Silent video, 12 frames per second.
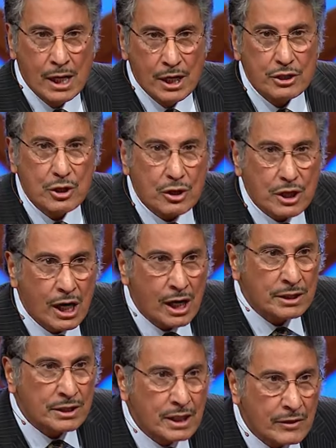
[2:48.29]
your
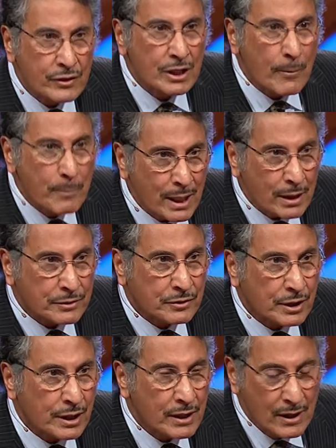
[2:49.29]
God-given
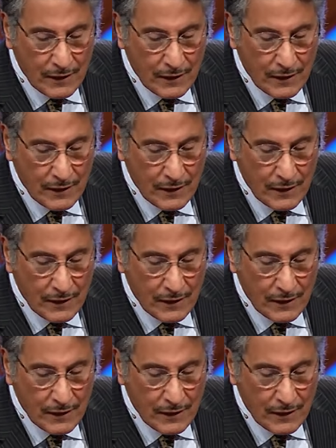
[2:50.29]
ability.